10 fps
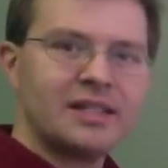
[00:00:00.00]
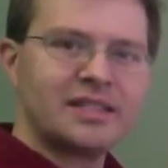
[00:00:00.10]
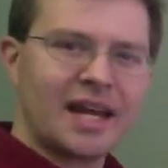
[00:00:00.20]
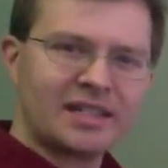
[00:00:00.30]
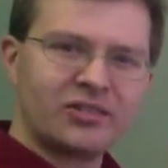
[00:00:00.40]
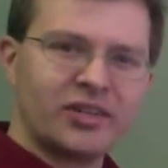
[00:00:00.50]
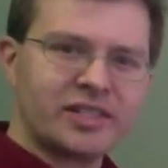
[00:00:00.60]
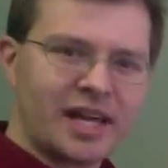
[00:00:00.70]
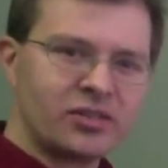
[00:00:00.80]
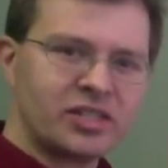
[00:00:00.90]
Technically,
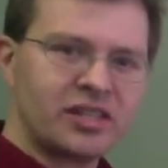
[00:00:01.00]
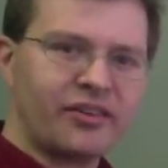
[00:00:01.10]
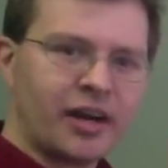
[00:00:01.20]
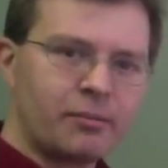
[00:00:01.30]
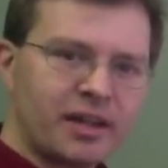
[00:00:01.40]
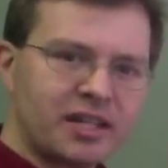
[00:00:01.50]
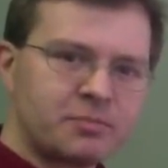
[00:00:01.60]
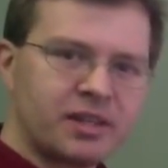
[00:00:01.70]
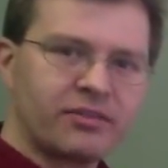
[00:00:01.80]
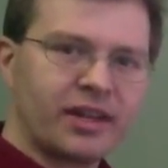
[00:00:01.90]
it's energy divided by the
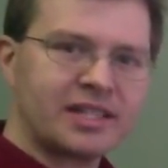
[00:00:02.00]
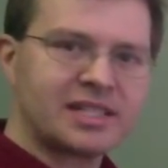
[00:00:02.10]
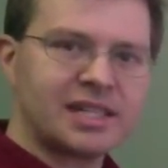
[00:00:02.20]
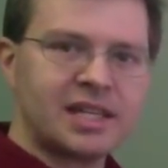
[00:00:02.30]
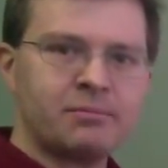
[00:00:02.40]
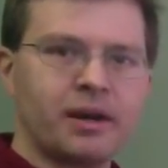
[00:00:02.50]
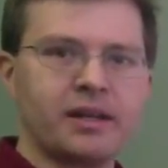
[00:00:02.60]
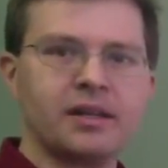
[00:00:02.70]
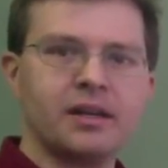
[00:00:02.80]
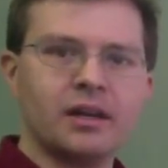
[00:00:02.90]
speed of light c,
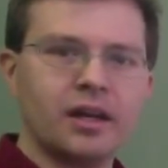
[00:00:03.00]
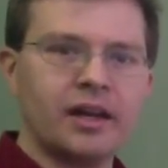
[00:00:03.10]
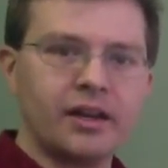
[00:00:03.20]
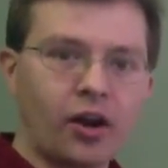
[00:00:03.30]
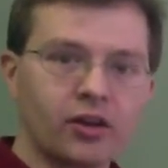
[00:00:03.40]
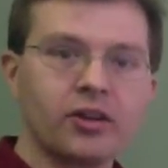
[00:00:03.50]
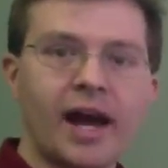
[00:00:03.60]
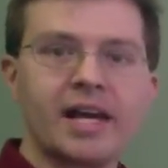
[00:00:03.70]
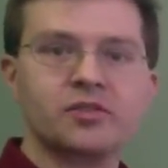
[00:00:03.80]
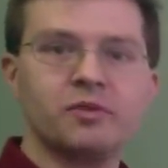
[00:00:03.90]
but uh, in our
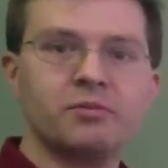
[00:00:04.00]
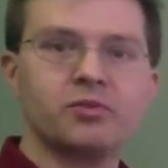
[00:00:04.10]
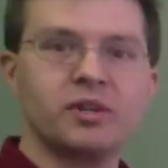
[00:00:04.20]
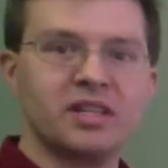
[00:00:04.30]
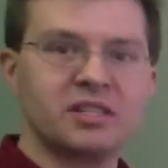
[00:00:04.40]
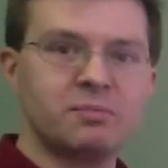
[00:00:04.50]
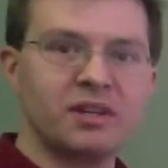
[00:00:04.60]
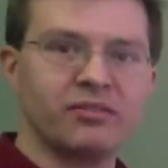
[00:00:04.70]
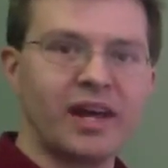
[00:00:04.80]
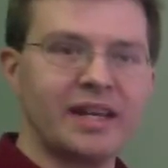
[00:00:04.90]
class, we've been treating the speed
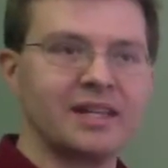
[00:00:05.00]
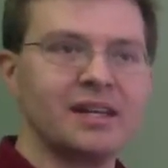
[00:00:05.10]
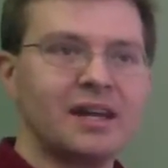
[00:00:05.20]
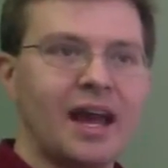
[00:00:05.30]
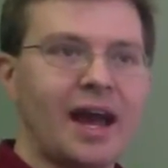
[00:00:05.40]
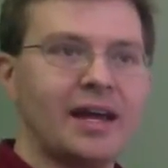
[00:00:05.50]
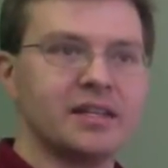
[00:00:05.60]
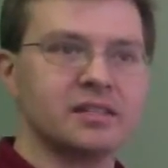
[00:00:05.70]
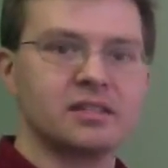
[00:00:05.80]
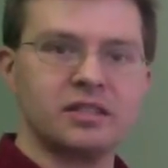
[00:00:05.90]
of light
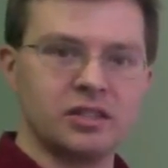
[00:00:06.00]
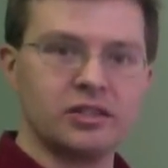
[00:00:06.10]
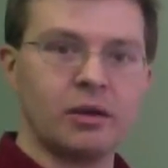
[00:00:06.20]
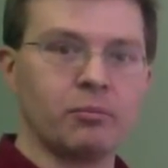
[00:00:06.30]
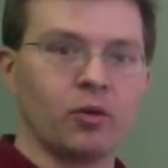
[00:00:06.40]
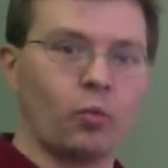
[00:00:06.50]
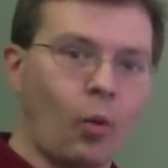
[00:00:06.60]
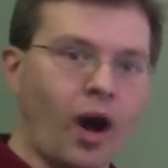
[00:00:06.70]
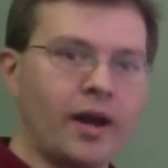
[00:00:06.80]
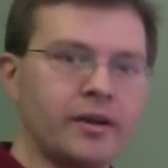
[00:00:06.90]
as the number
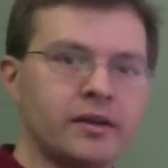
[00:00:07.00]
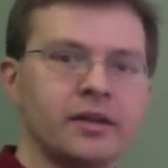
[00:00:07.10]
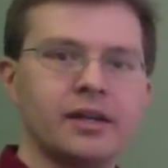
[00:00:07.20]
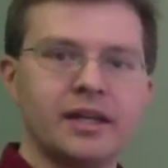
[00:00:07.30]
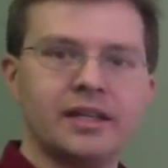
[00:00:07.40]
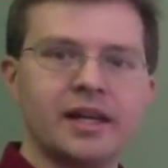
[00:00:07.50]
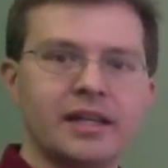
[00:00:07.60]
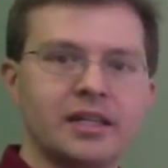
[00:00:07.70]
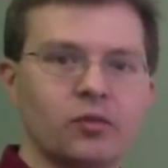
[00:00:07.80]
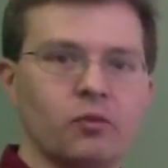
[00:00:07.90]
one in the
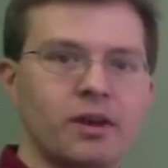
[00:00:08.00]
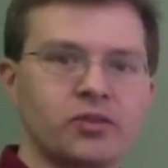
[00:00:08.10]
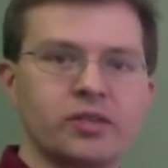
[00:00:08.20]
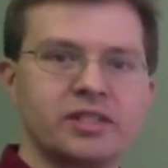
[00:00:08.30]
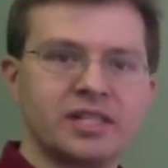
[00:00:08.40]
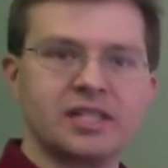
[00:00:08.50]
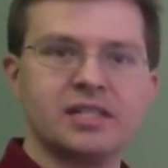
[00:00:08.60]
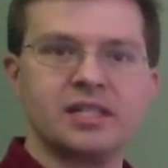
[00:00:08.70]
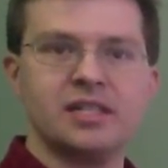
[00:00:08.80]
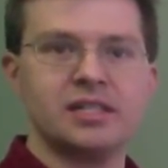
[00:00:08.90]
idea that we're measuring
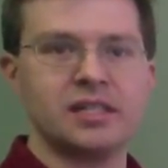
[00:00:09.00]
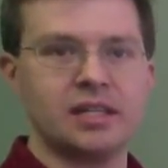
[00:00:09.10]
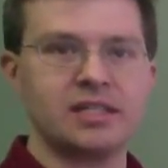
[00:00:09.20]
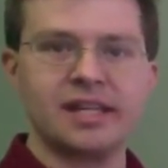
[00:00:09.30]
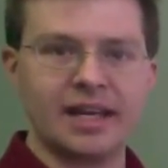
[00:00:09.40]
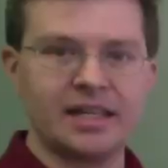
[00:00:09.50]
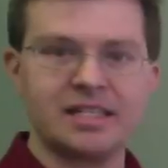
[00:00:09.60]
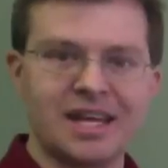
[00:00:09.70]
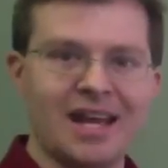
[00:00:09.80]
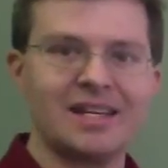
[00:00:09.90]
distances in
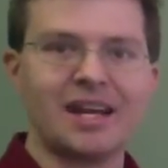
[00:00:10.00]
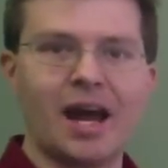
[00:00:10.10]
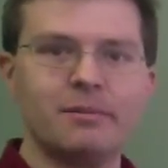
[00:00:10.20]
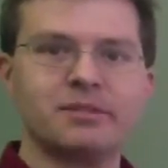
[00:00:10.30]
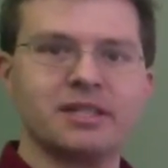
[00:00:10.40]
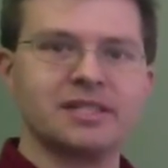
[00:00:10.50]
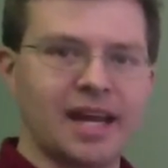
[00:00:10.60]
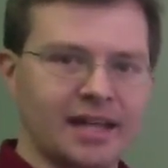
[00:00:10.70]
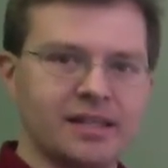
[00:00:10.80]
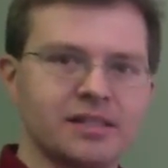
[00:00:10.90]
seconds and times in
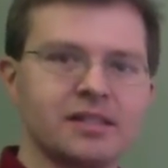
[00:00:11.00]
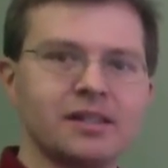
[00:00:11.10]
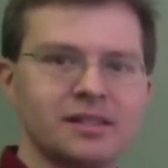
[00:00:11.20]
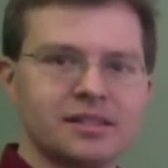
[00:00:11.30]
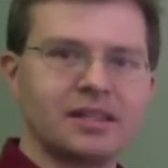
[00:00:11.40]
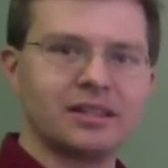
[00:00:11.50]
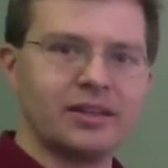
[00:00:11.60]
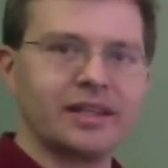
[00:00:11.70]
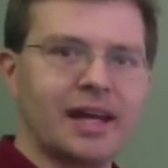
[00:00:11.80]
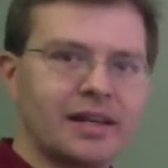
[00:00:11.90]
seconds, something
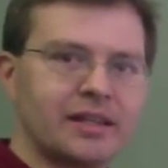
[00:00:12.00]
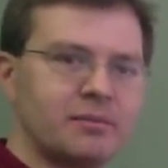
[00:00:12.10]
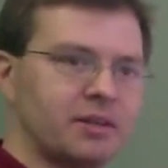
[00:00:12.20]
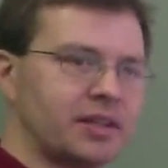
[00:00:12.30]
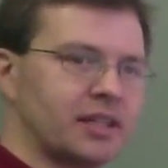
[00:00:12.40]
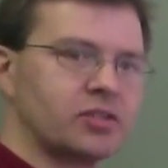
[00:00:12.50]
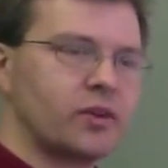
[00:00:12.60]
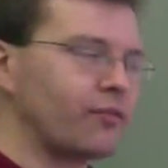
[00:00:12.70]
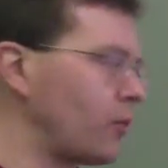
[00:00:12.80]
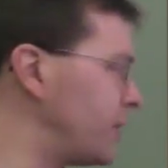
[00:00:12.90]
like that, to keeping things
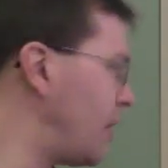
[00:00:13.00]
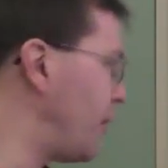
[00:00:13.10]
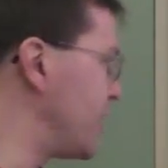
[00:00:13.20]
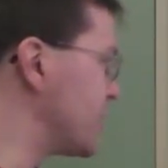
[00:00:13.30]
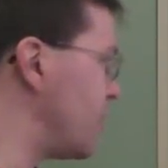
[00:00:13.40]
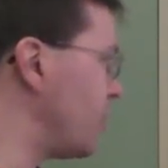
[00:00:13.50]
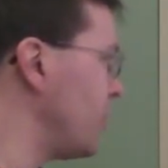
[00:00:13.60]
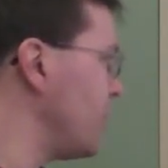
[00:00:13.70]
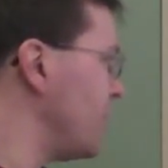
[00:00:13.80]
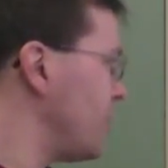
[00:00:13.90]
straightforward that way. So
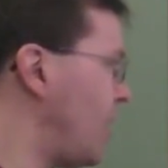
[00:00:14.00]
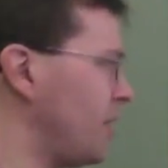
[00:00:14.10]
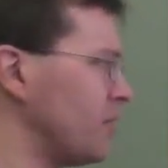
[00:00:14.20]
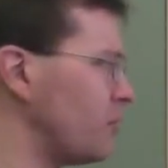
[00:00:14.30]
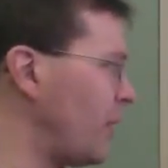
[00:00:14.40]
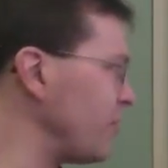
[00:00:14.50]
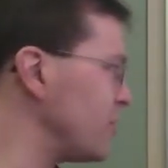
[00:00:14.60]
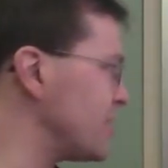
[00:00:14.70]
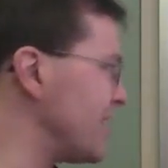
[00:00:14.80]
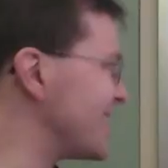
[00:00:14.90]
uh, whenever you
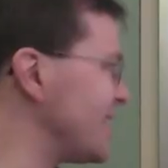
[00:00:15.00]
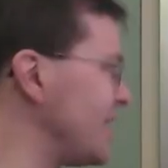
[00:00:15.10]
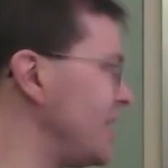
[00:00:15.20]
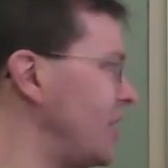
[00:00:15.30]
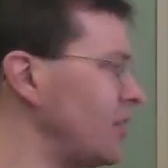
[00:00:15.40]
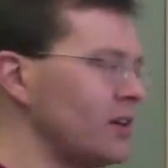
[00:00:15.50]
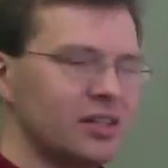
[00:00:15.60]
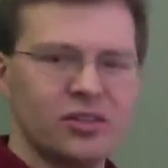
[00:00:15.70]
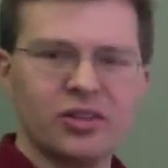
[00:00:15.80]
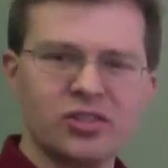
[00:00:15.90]
see a C here,
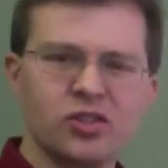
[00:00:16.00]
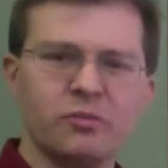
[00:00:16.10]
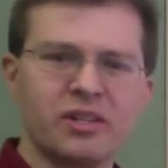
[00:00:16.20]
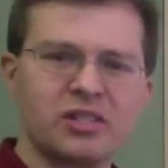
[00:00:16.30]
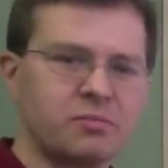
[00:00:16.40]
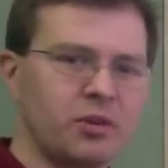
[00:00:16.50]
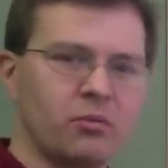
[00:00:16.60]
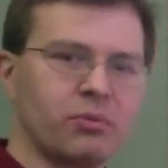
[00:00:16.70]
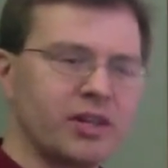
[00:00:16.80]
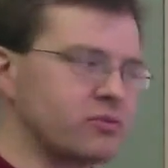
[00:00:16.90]
you can assume that's just being
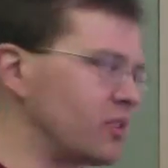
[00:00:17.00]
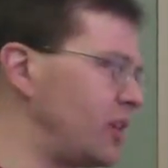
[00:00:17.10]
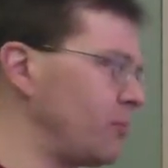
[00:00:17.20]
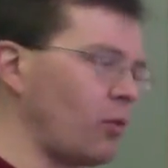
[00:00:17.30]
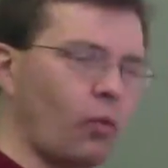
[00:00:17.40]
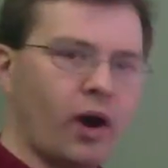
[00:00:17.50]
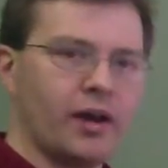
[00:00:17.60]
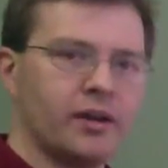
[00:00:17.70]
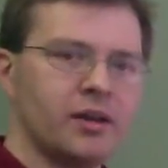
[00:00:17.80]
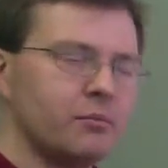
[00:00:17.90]
replaced with the number
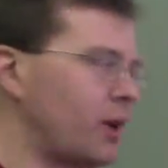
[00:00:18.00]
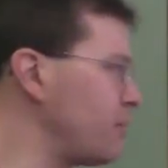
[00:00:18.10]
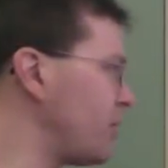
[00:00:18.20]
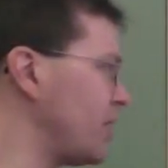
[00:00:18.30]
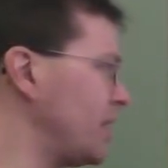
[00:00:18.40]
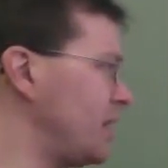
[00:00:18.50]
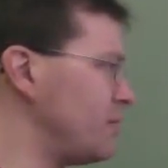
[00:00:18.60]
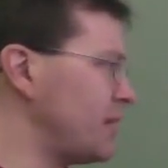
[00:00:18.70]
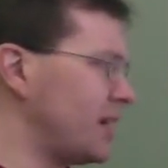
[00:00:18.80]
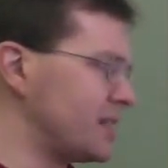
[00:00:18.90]
1, but I'm putting it in
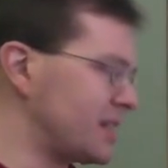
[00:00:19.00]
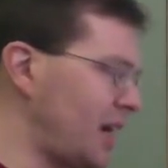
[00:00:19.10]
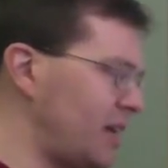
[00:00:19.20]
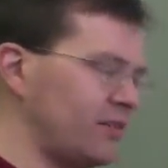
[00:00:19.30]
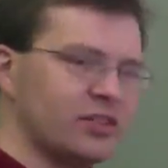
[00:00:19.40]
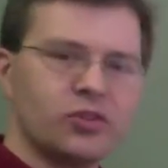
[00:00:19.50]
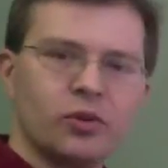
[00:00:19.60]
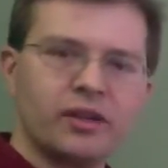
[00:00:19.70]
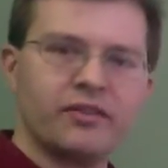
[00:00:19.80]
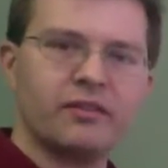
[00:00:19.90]
because it's kind of
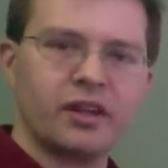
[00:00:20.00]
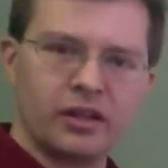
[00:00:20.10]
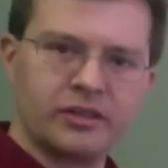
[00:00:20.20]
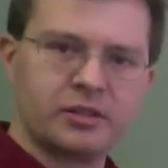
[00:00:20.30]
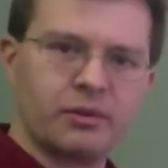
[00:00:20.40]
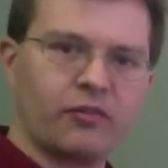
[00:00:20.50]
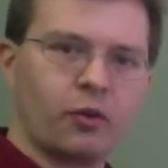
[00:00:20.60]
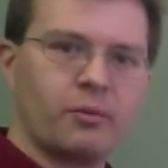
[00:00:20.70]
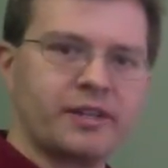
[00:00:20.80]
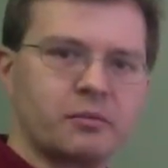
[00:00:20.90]
intuitive in uh, some of the
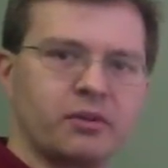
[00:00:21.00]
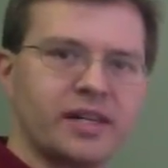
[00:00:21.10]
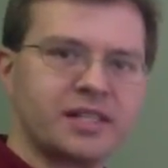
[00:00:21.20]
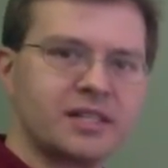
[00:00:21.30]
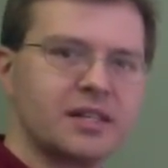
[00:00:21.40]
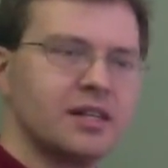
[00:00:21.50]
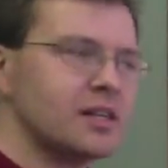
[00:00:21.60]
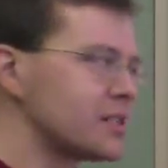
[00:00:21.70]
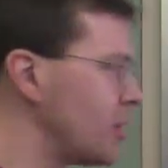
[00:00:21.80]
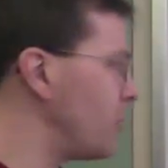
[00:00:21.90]
momentum places.
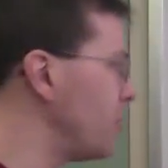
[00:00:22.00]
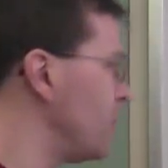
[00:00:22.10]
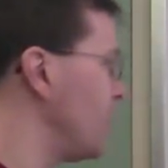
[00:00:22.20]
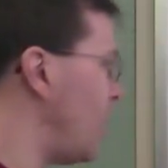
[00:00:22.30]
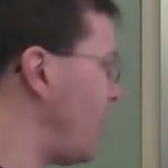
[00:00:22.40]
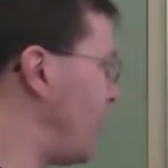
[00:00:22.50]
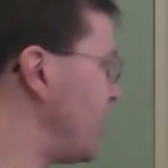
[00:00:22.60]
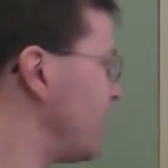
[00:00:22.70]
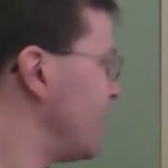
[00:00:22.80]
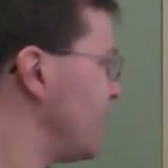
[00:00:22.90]
So,
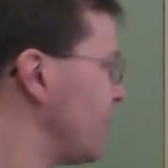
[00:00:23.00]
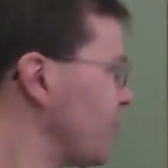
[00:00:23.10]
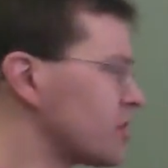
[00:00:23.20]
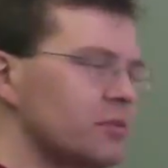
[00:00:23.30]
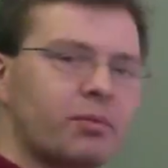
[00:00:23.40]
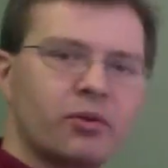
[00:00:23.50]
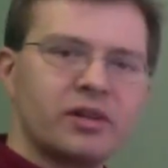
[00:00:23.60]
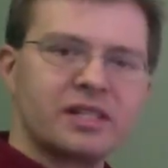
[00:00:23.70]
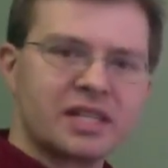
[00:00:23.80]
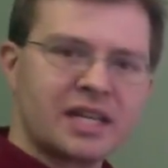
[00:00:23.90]
alright, first
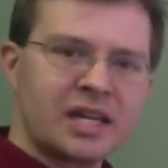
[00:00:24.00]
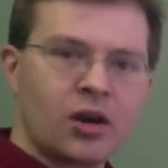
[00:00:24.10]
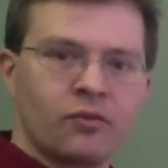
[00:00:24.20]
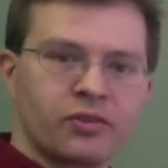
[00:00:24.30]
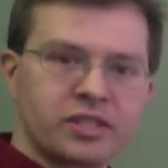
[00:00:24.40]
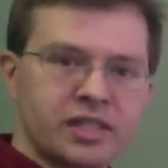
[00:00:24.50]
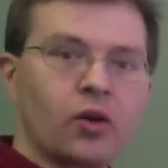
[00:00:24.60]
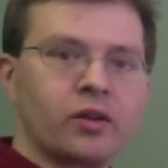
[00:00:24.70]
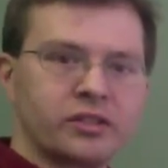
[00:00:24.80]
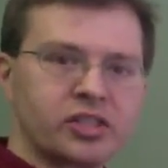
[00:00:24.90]
component is E over C,
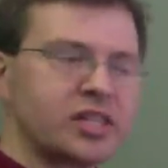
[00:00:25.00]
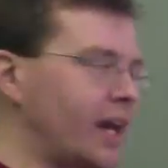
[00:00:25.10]
or just the